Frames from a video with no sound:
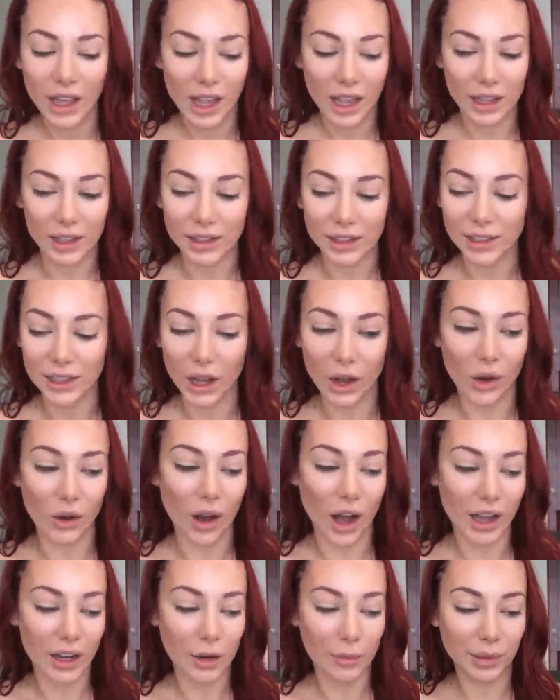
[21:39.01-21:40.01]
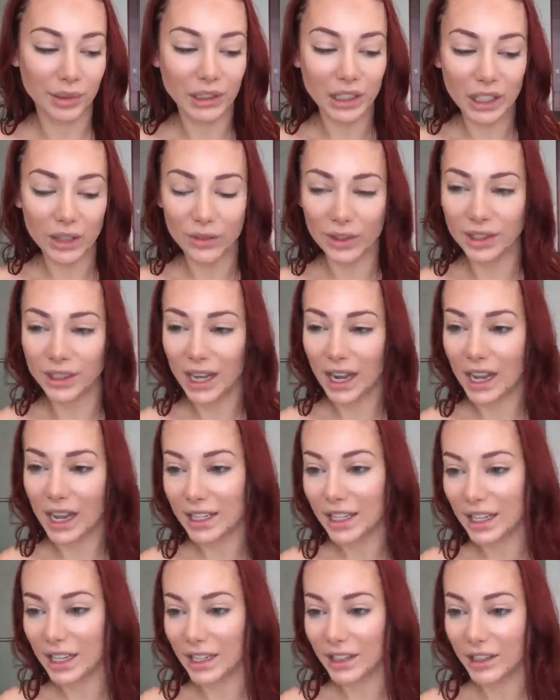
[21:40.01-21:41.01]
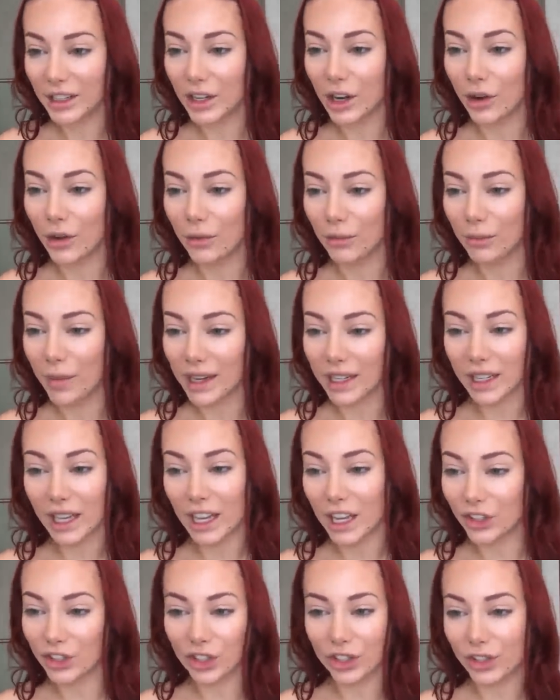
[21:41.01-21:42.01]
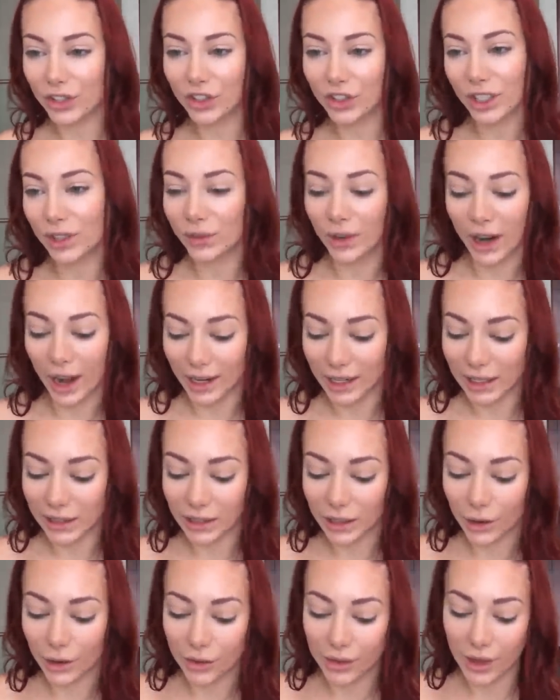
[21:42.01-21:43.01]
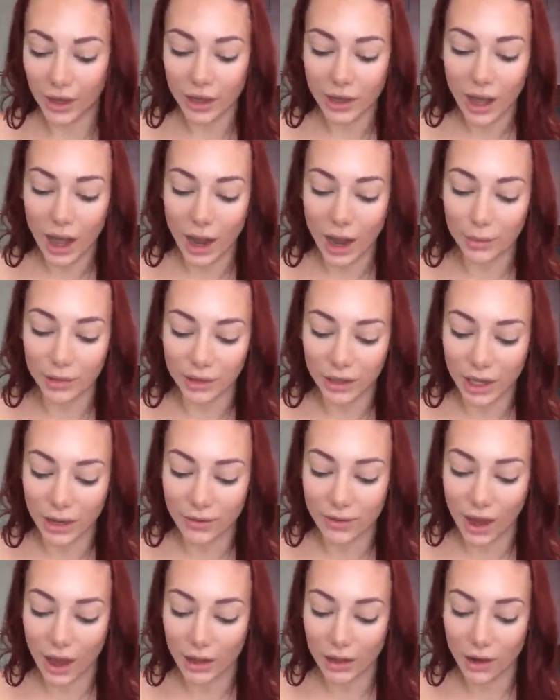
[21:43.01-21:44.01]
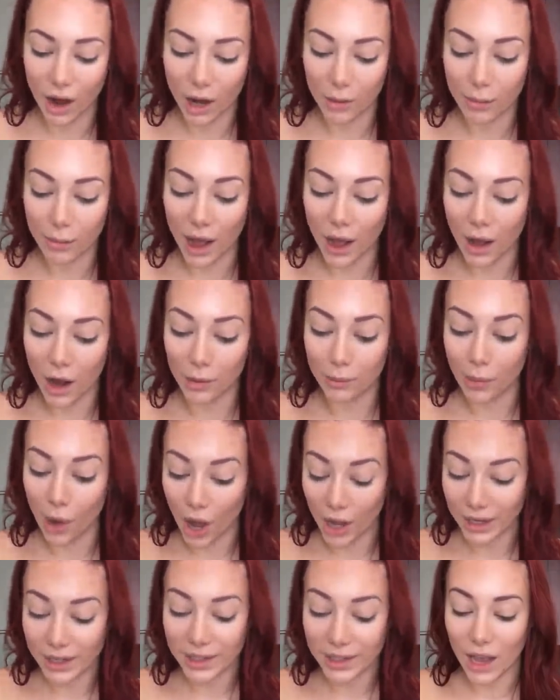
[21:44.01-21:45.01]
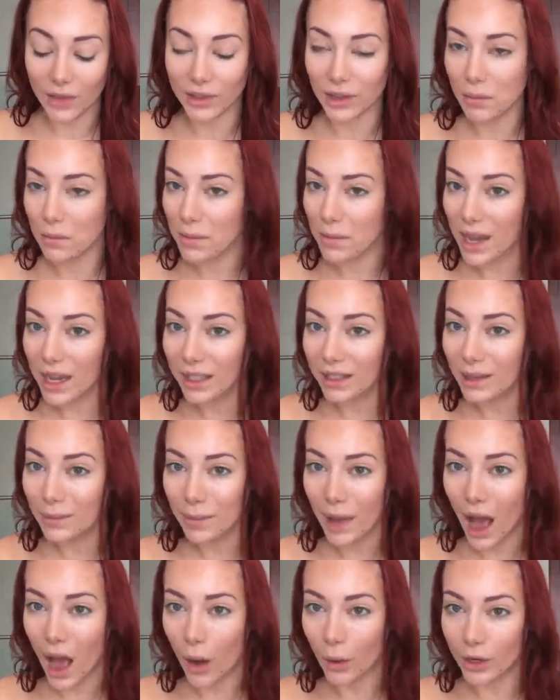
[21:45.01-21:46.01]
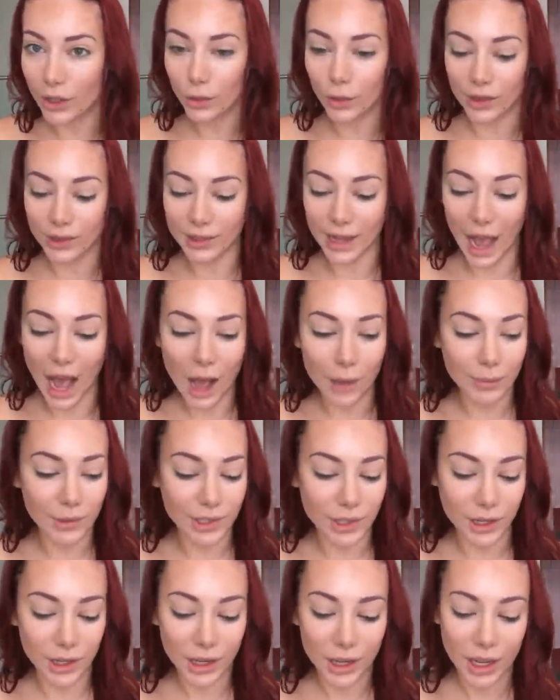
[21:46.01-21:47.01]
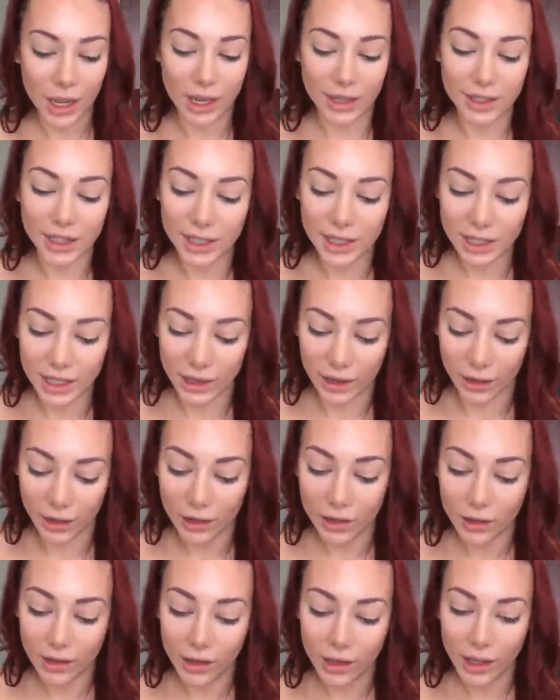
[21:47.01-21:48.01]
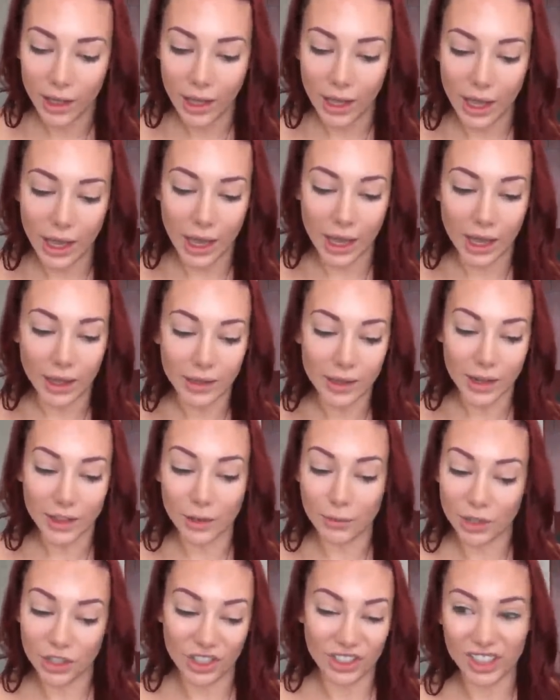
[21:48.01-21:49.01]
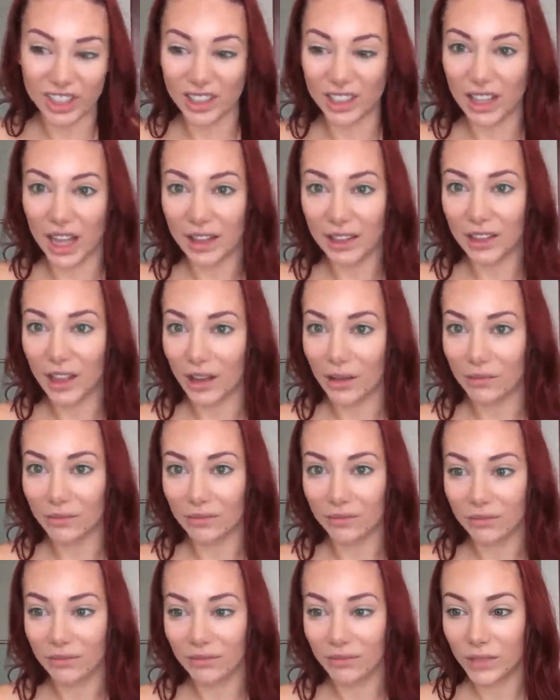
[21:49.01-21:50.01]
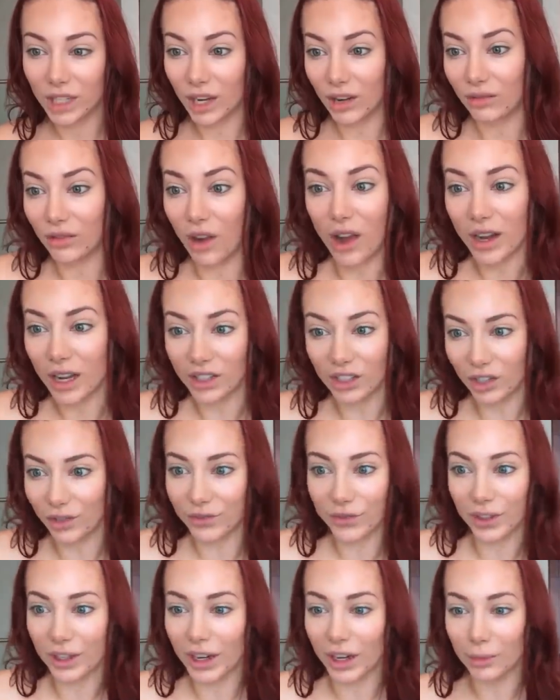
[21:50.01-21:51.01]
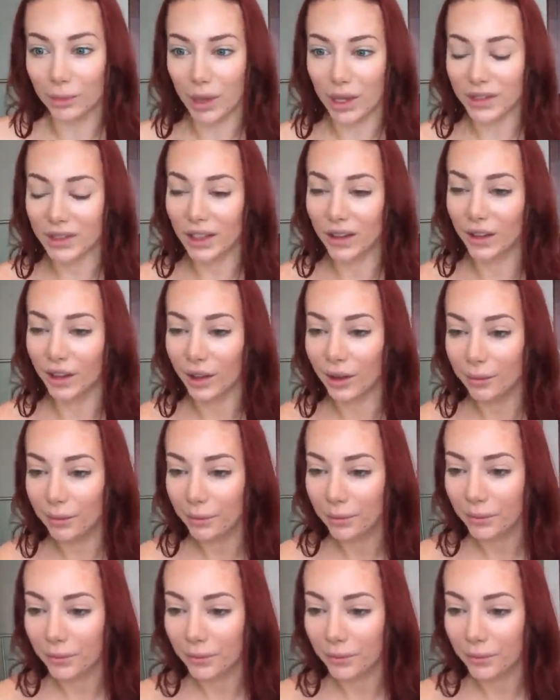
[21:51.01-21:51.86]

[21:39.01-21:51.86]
And so I don't believe in taking, you know, medications just for any little thing. I believe that our, our bodies have an amazing power to adapt and to heal. And I think we should just let them, you know, not interfere basically.